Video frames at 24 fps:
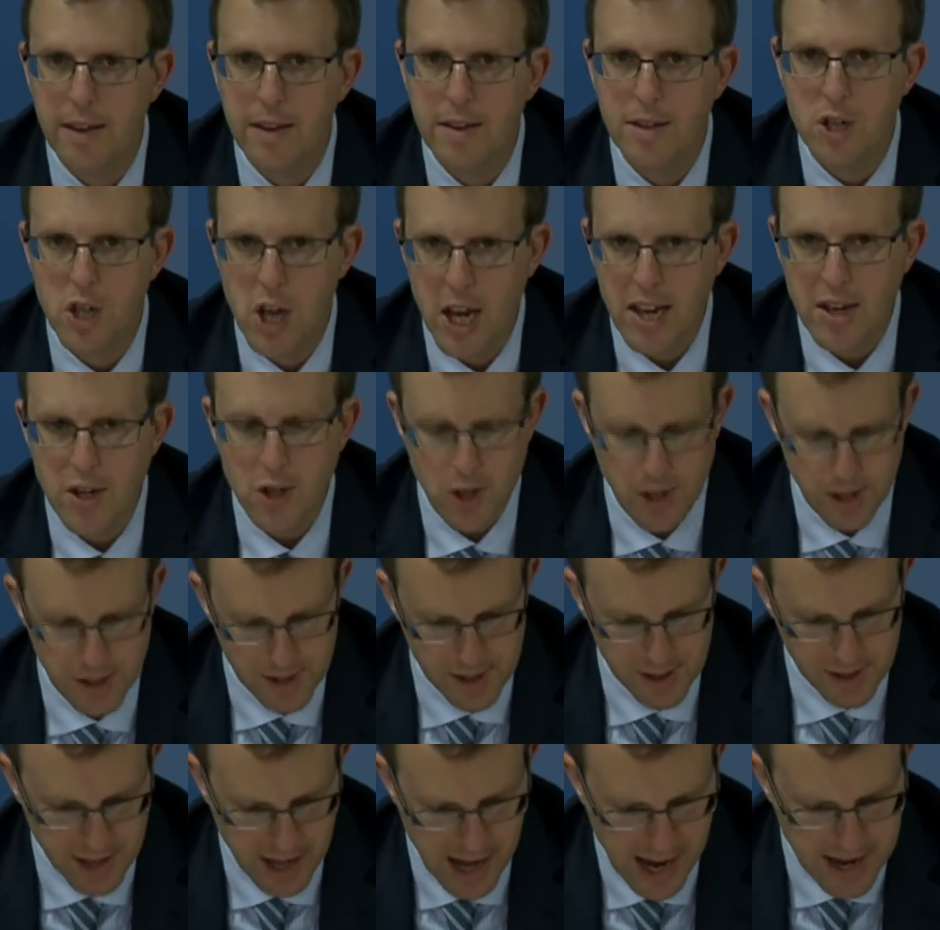Changes
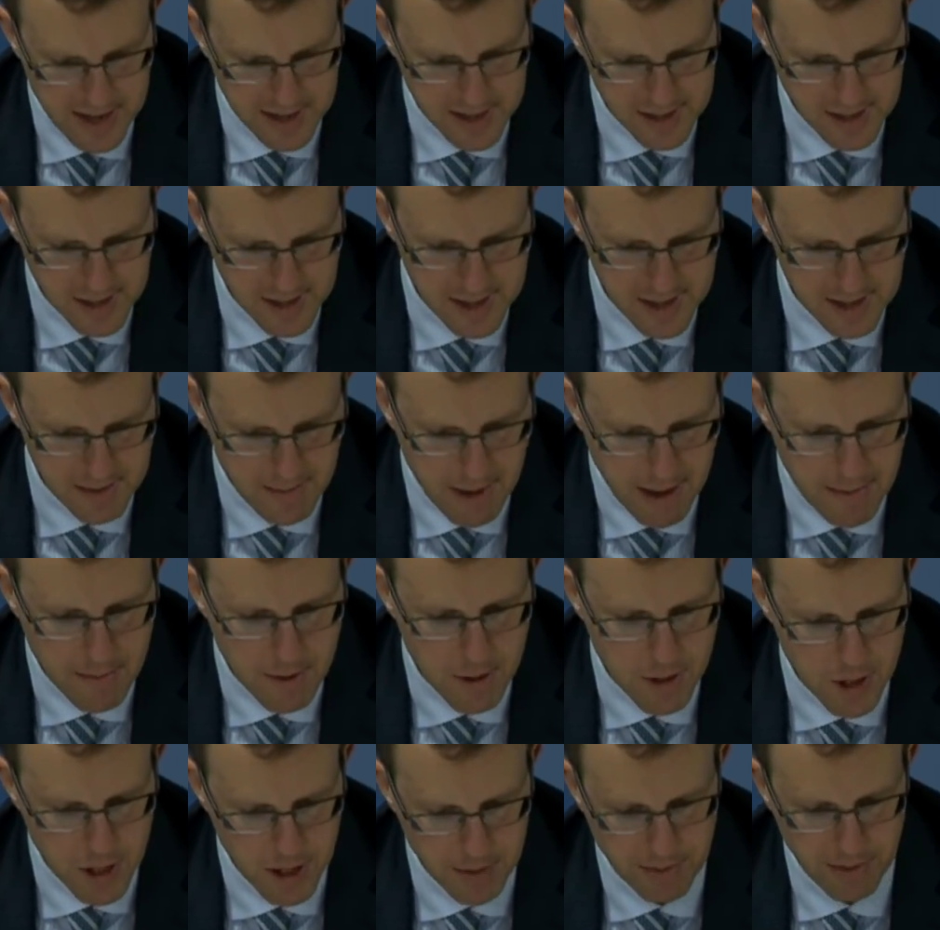in the ISTC
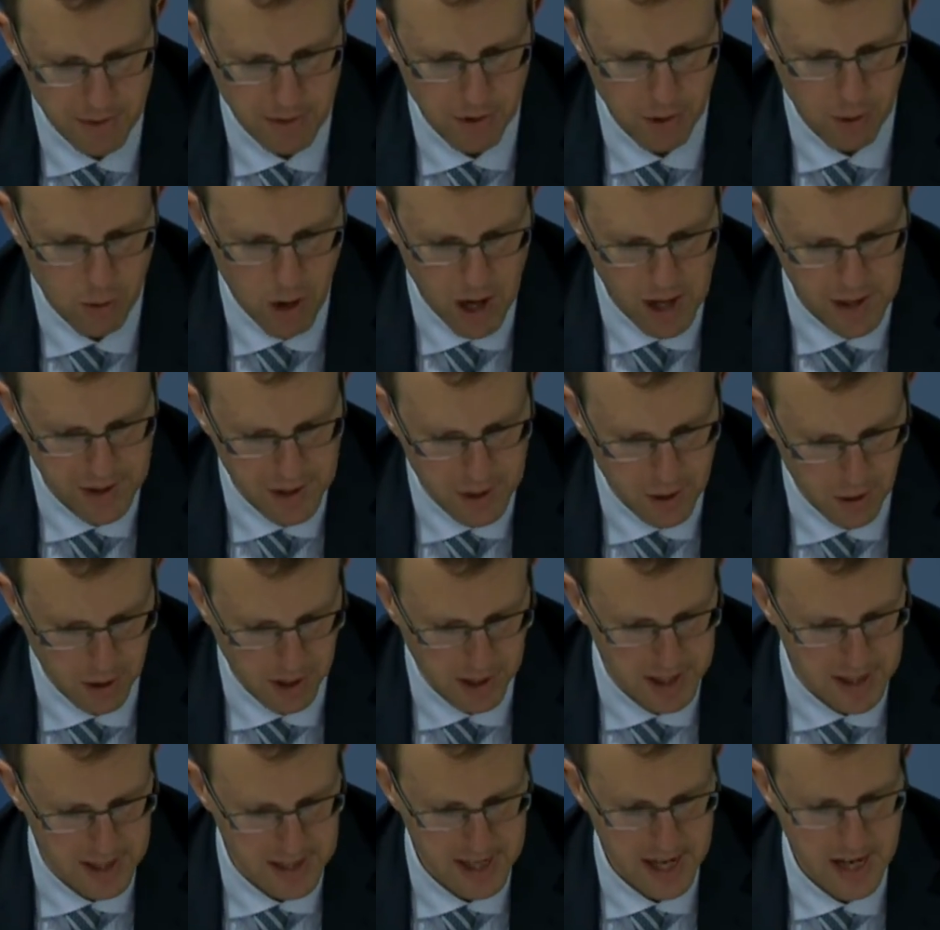membership have required the
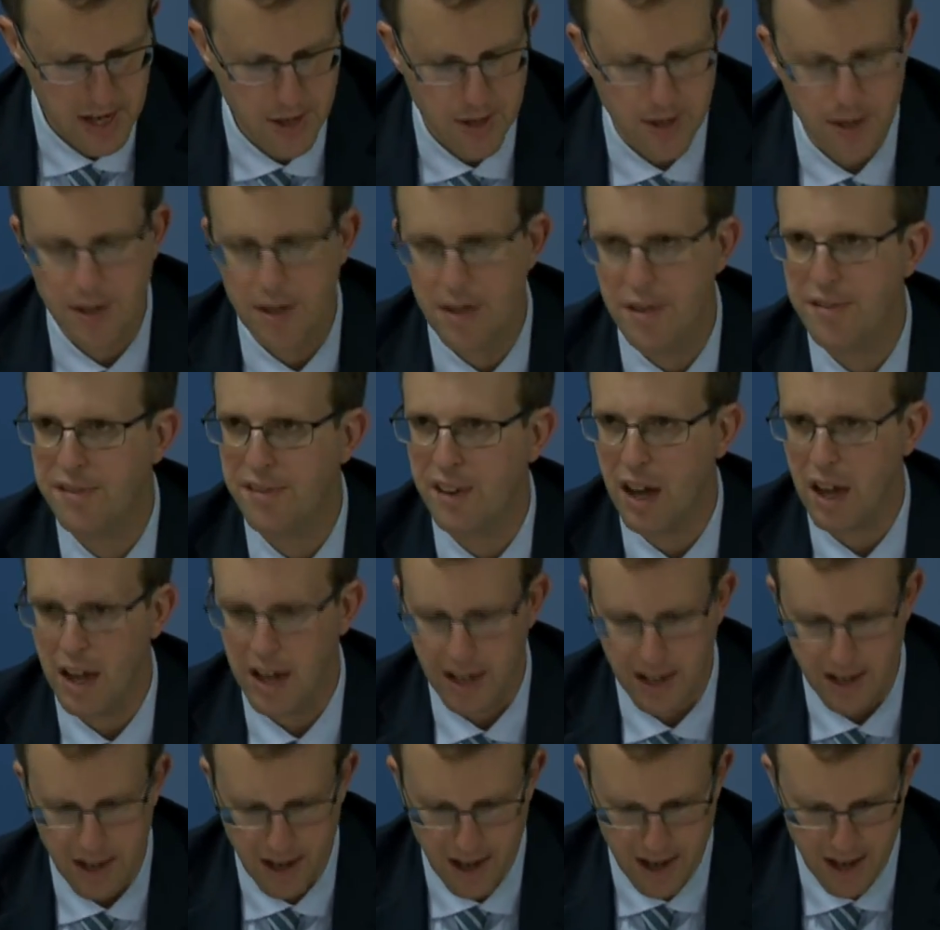organization to
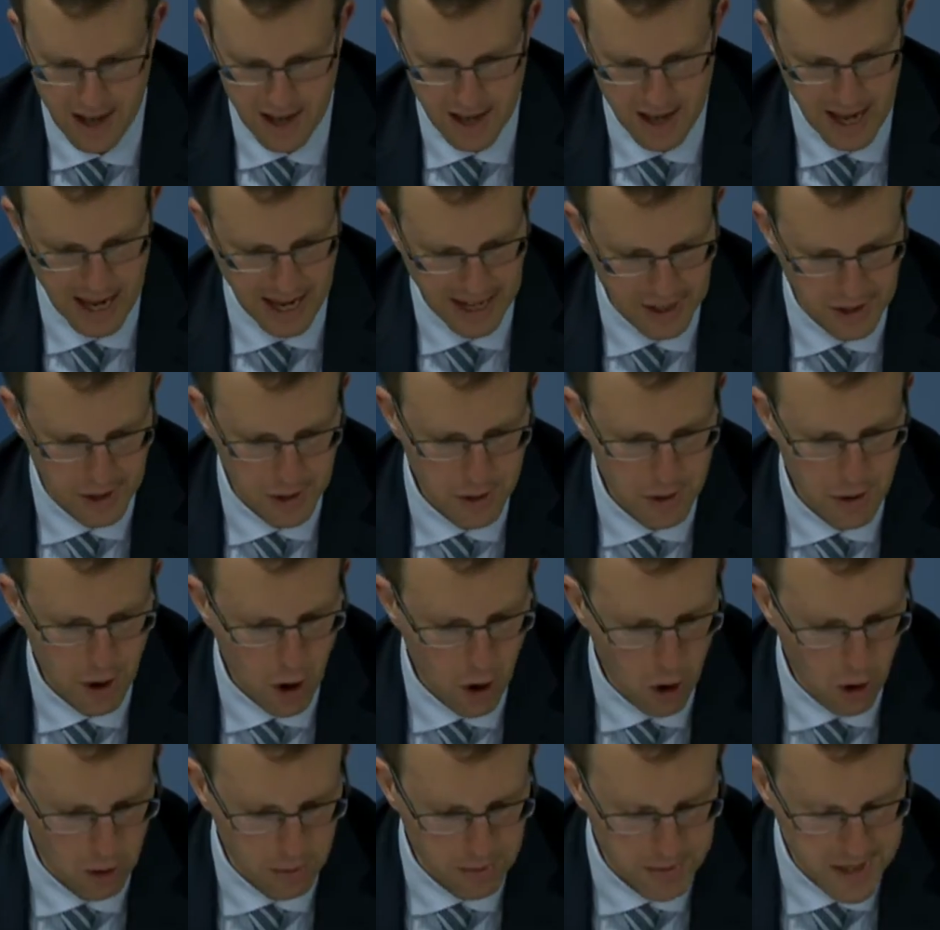find a new
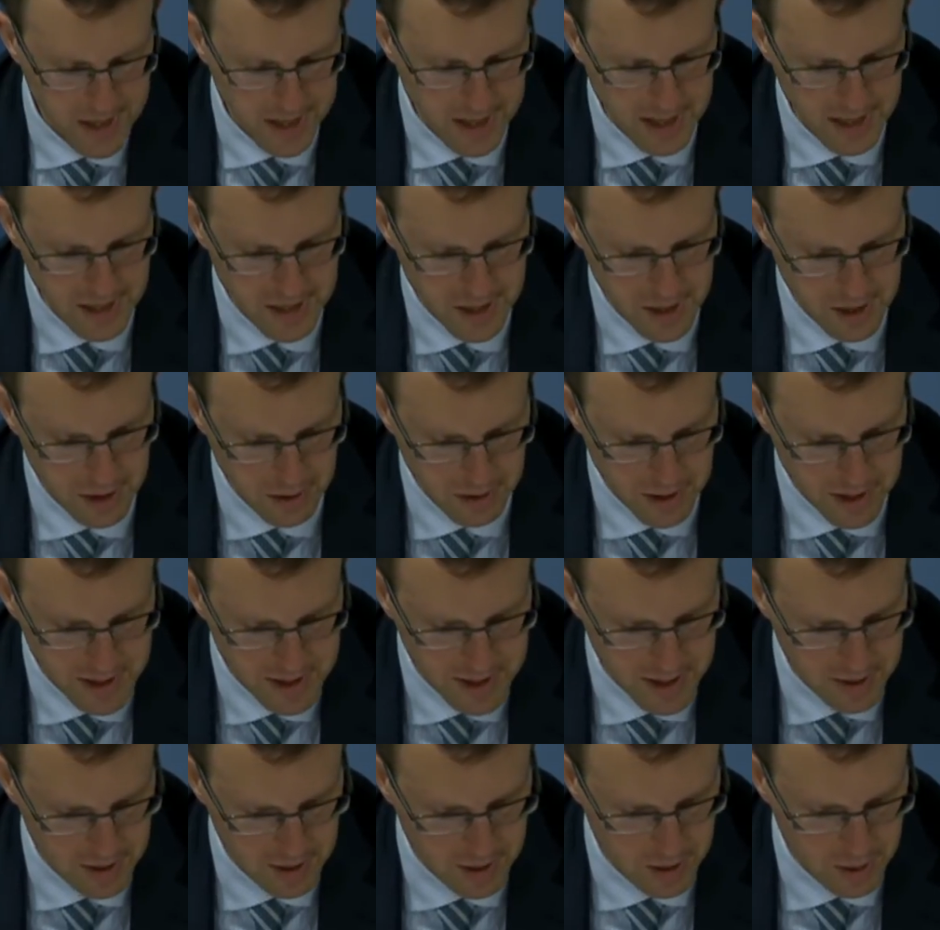home to continue the
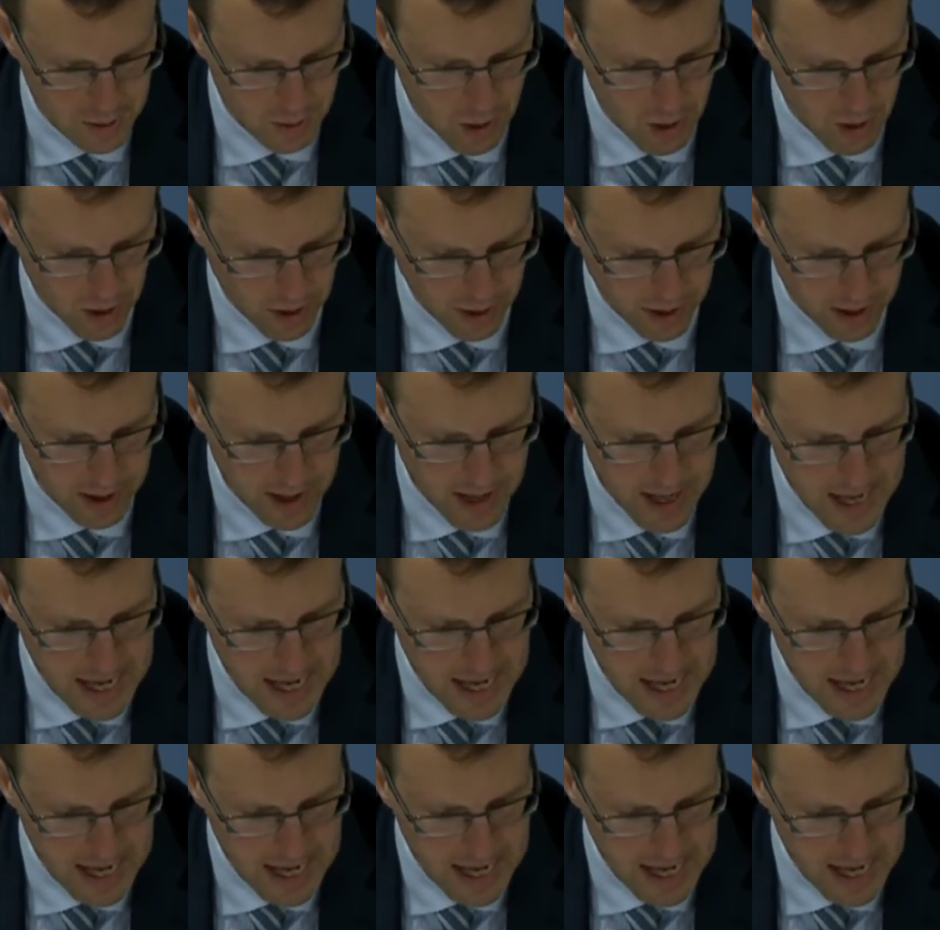center's work.